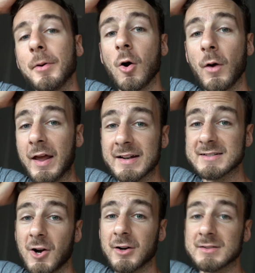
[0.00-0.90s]
boat and it
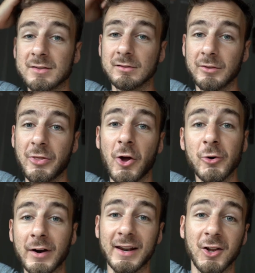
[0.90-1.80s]
starts
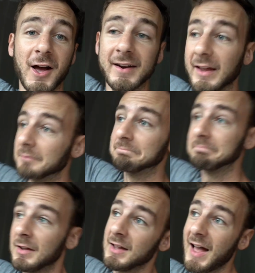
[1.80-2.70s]
thundering and lightning?
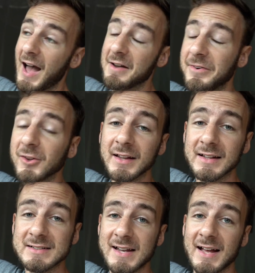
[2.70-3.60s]
I feel like
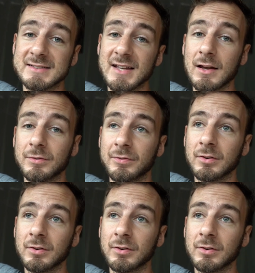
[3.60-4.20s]
it's not safe.